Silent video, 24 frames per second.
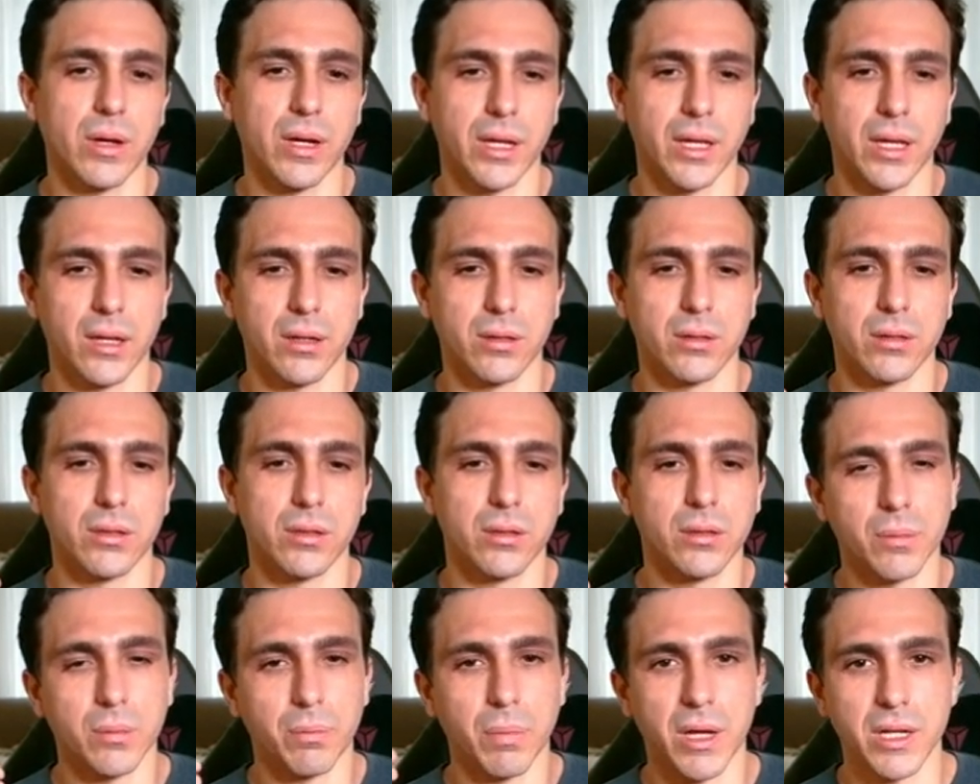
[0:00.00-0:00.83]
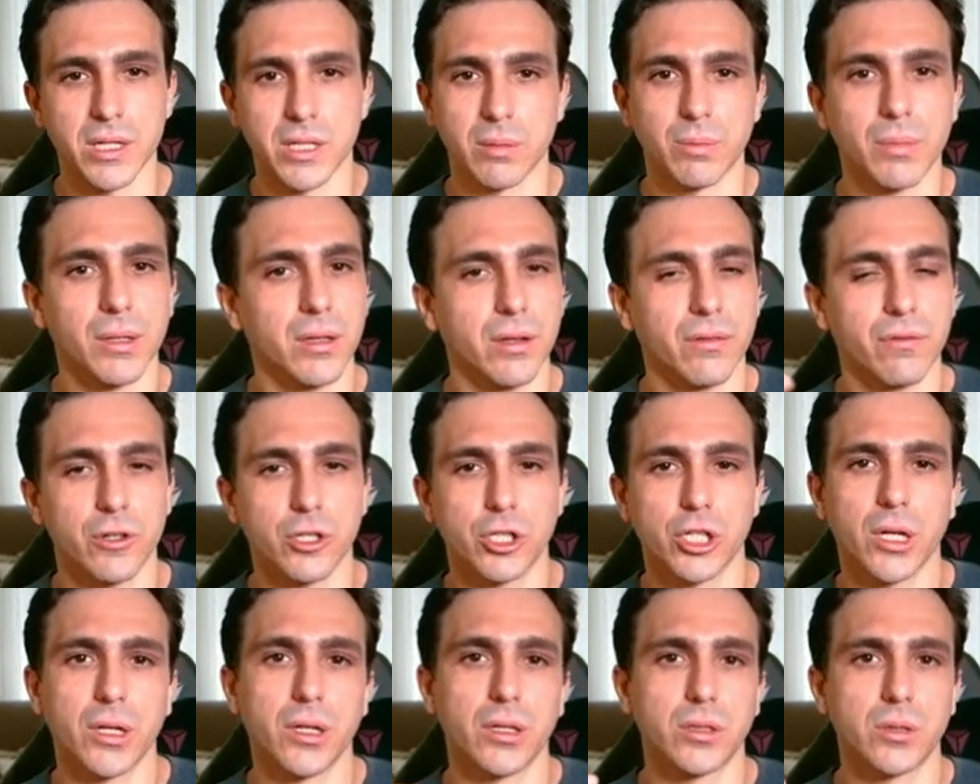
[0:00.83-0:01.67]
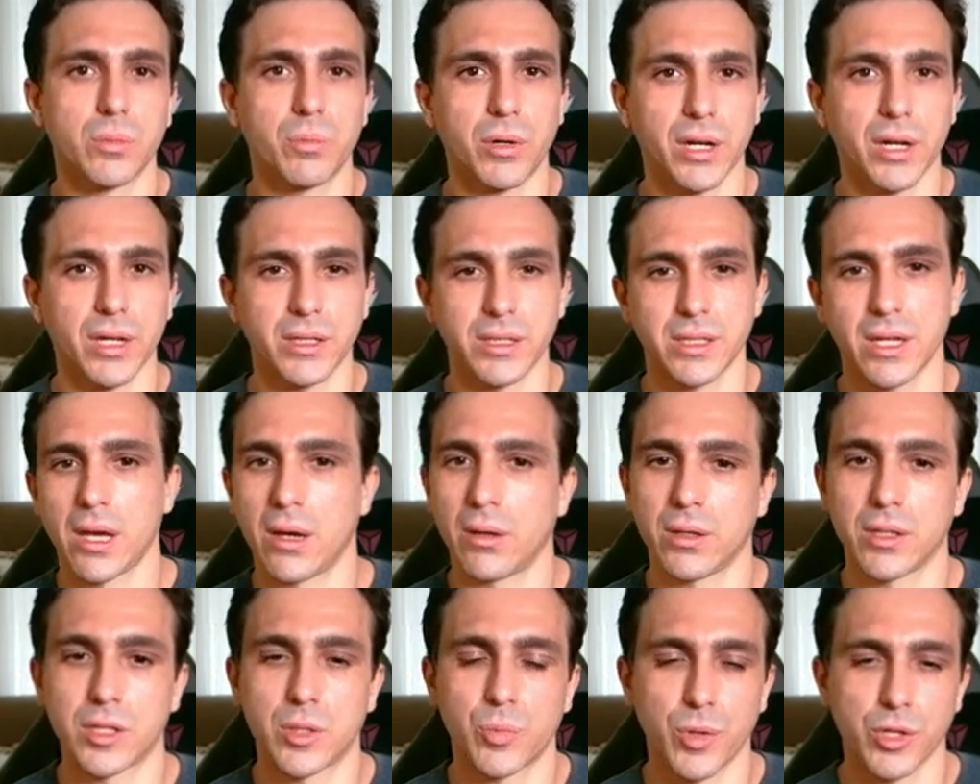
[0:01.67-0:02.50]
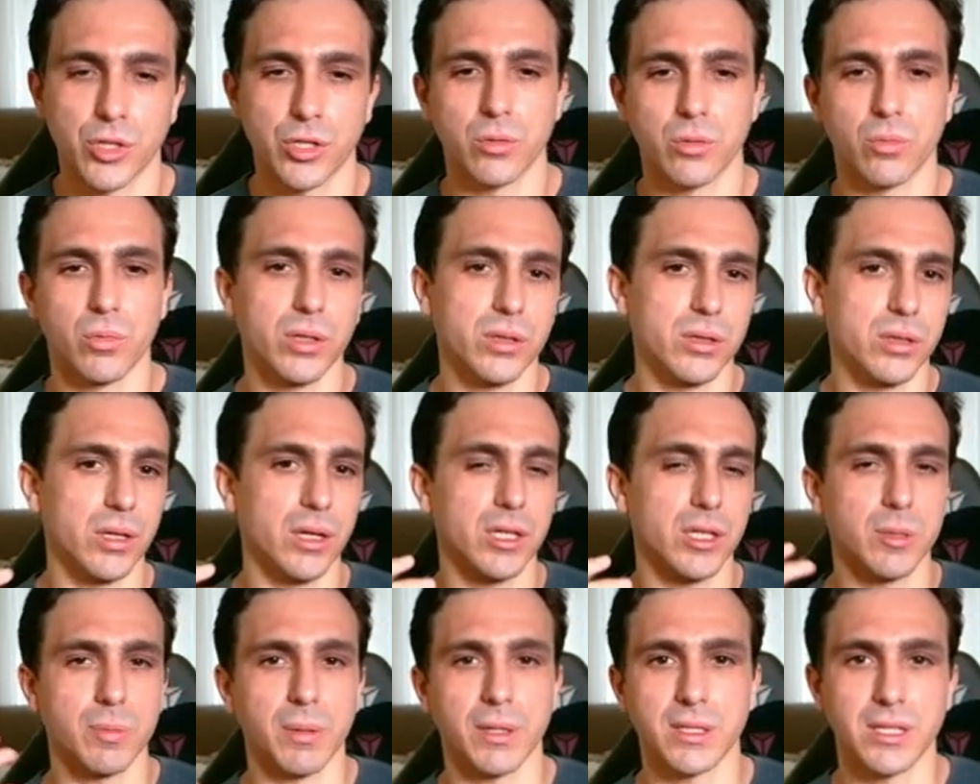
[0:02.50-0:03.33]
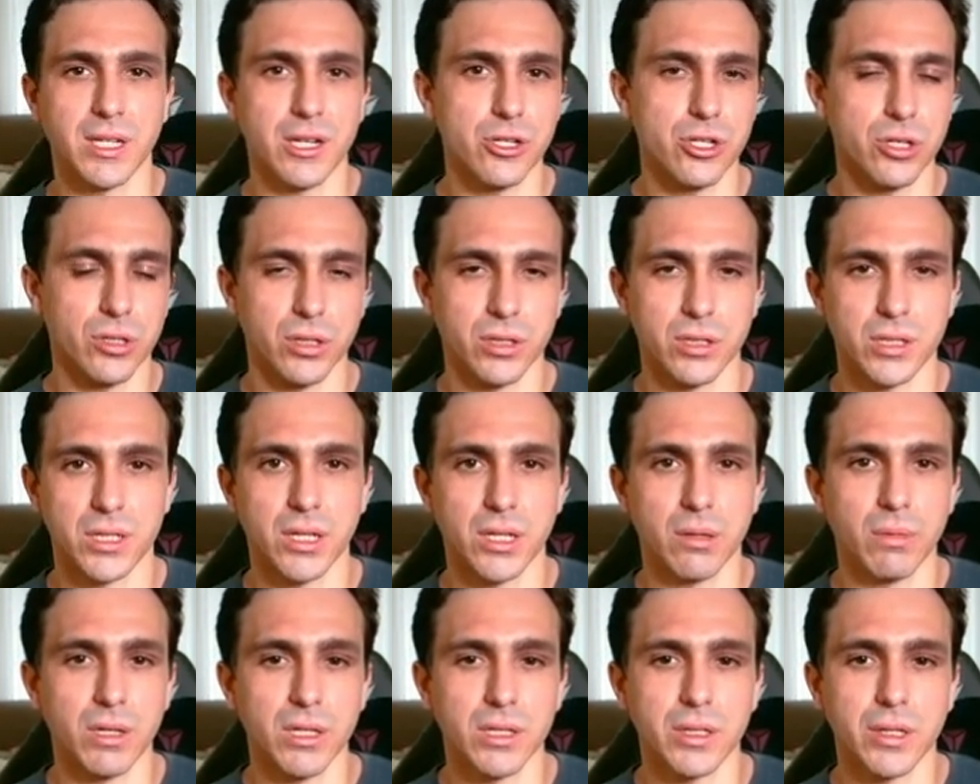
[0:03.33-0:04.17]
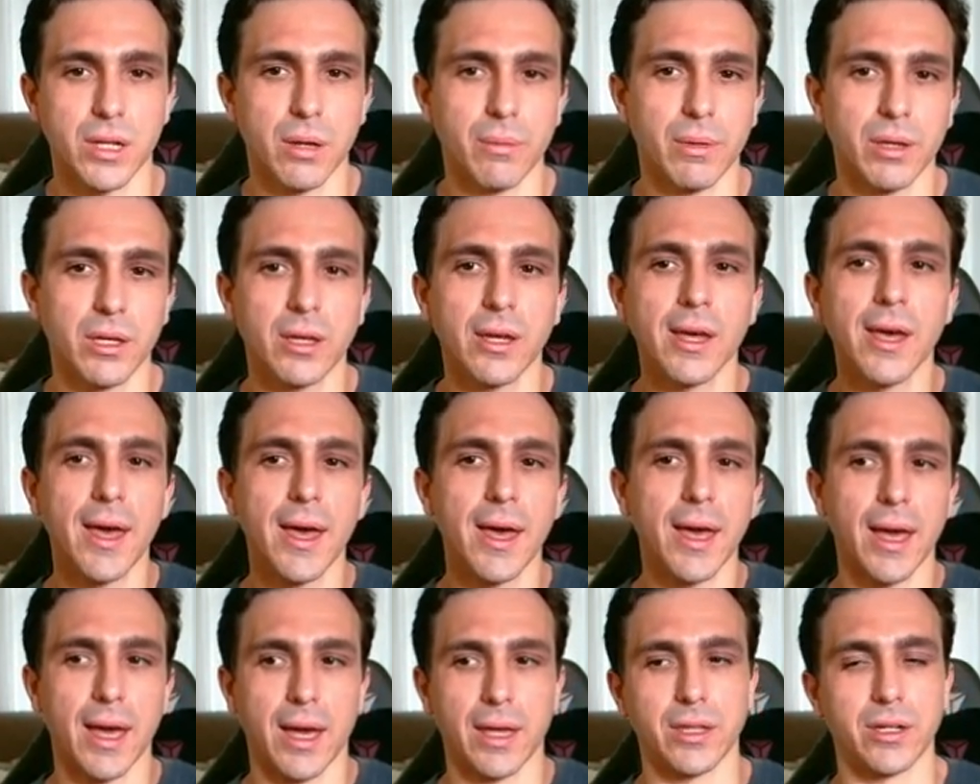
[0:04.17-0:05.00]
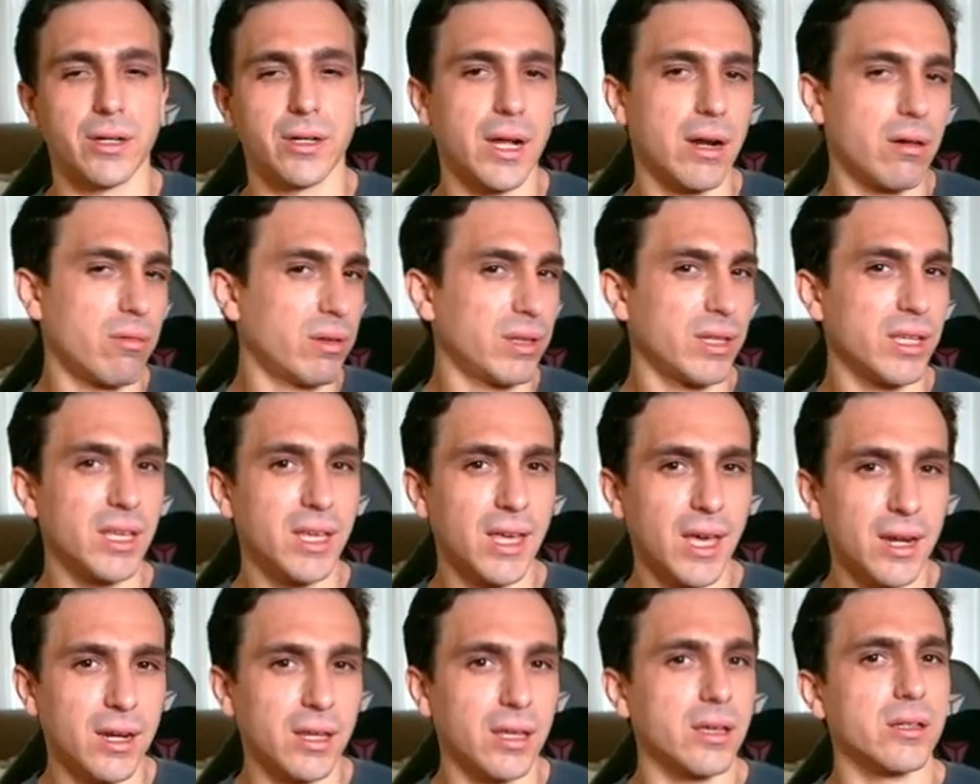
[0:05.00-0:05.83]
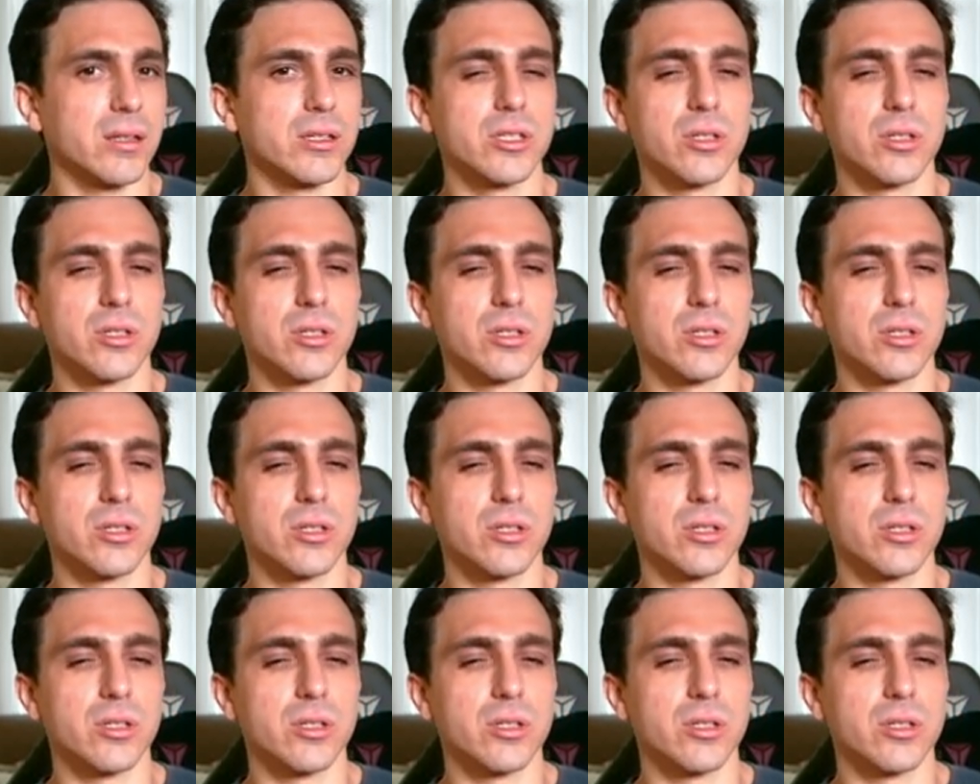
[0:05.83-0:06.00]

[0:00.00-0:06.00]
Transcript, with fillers: Again, the possibility for China to break down, especially with the expectation of STEMIs coming, and they're not really getting it.